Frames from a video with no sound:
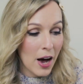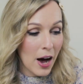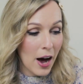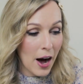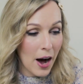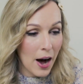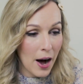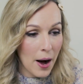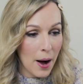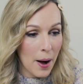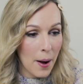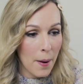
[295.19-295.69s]

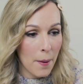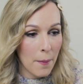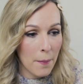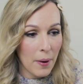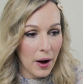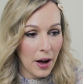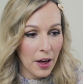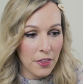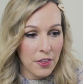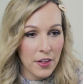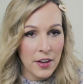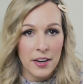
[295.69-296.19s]

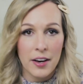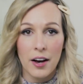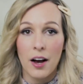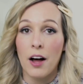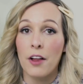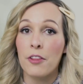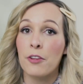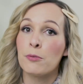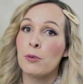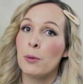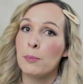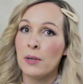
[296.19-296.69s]
I think
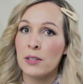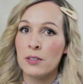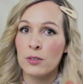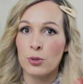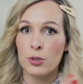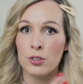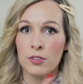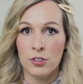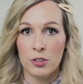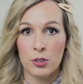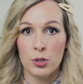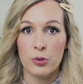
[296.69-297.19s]
other women
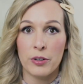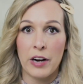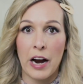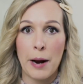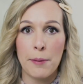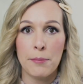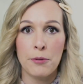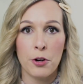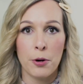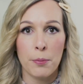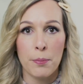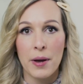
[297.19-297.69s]
sort of
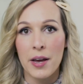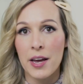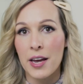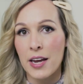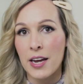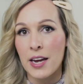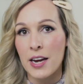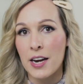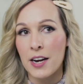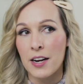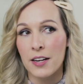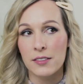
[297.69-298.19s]
describe their
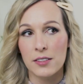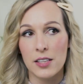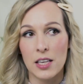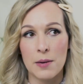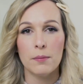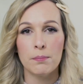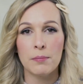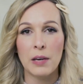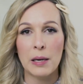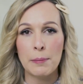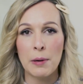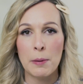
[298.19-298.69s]
pain as like
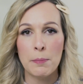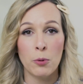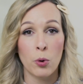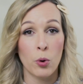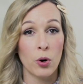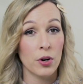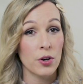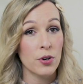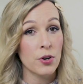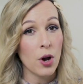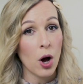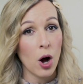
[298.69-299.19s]
maybe
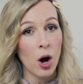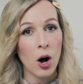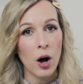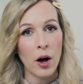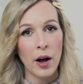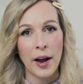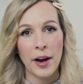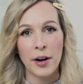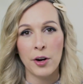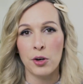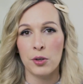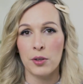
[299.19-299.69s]
more
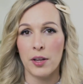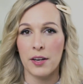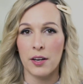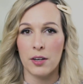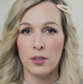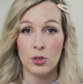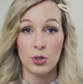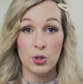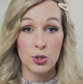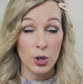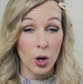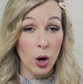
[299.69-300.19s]
gnawing or like
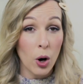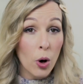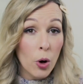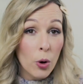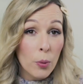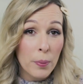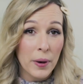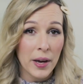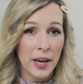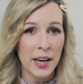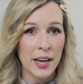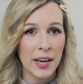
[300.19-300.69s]
a dull
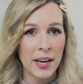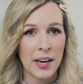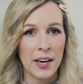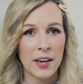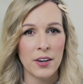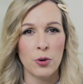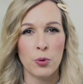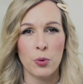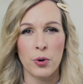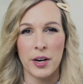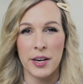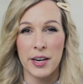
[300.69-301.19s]

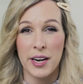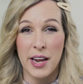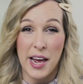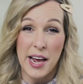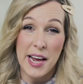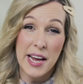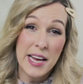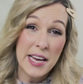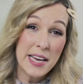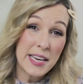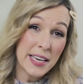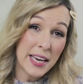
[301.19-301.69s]
pain or an
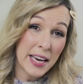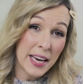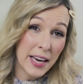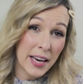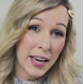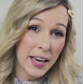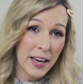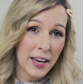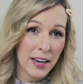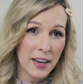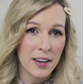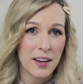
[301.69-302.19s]

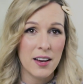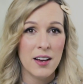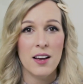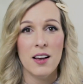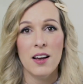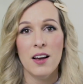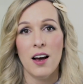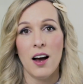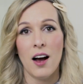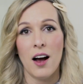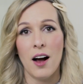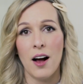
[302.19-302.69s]
aching,
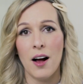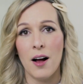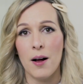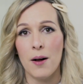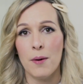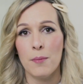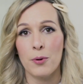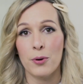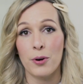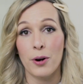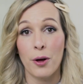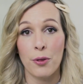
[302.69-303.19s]

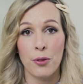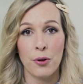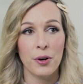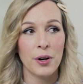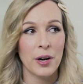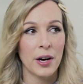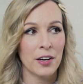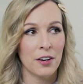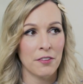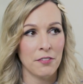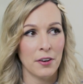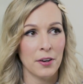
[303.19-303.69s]
or other
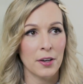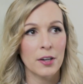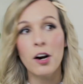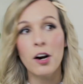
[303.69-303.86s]
kind of like